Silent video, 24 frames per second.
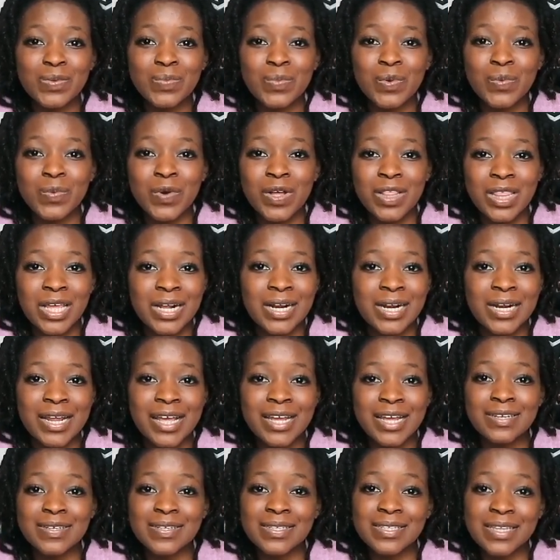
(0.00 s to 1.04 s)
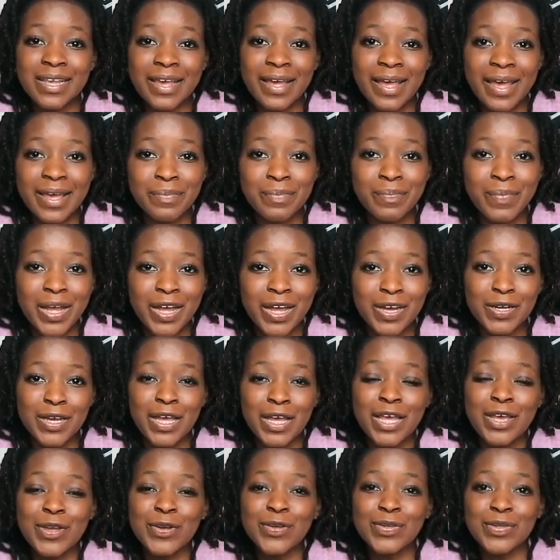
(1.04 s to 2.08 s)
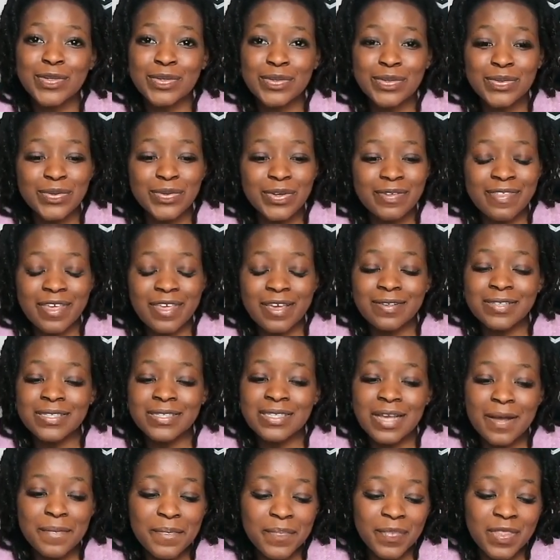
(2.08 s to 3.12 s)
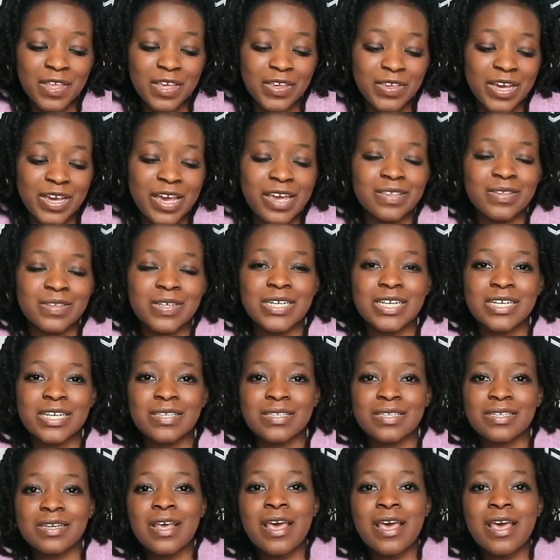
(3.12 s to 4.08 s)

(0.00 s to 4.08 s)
We'll be more than glad to say hi back to you. If there's something you guys want us